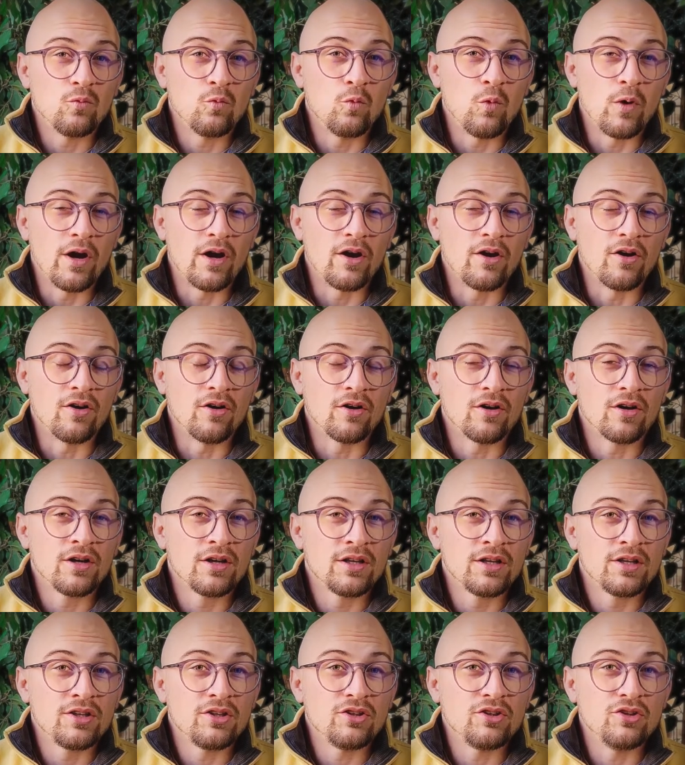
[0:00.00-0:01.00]
where
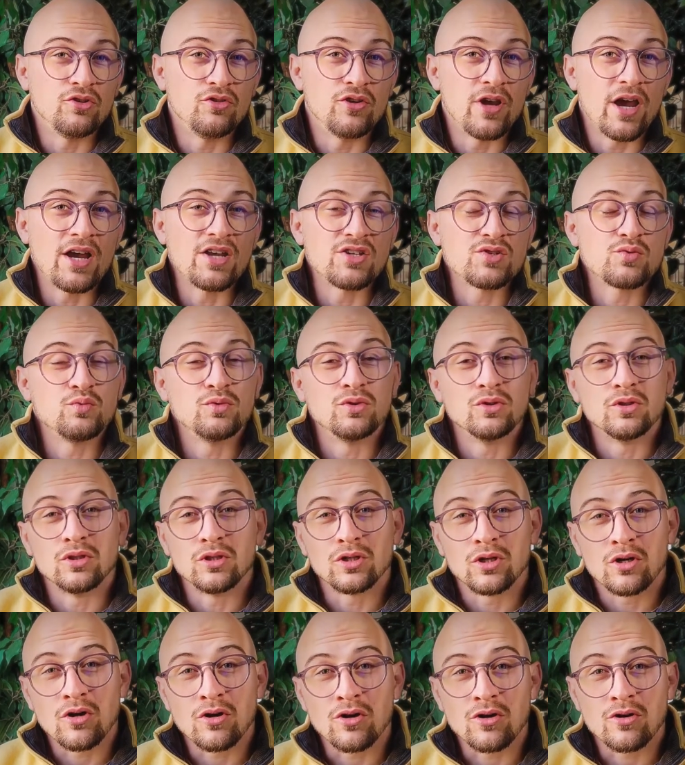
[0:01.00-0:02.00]
you guys will
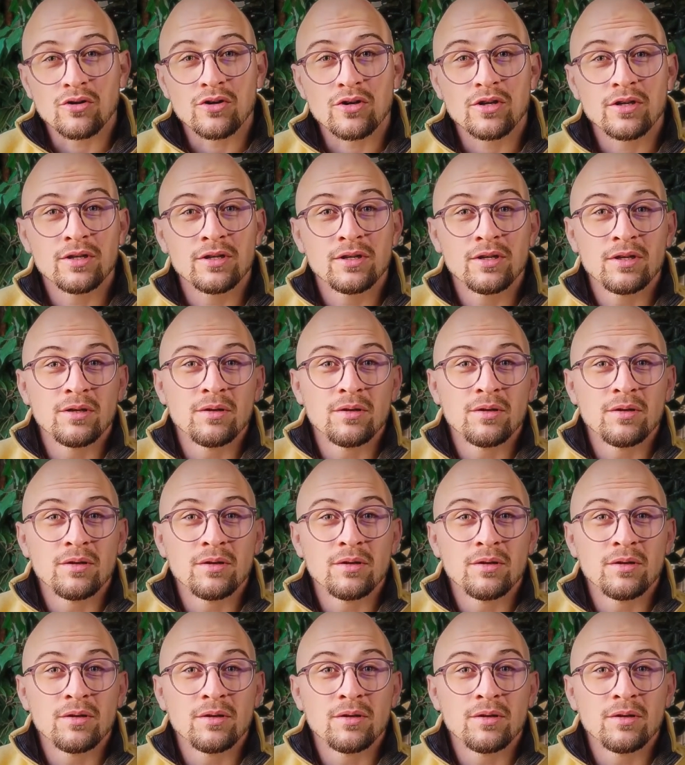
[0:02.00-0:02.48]
learn,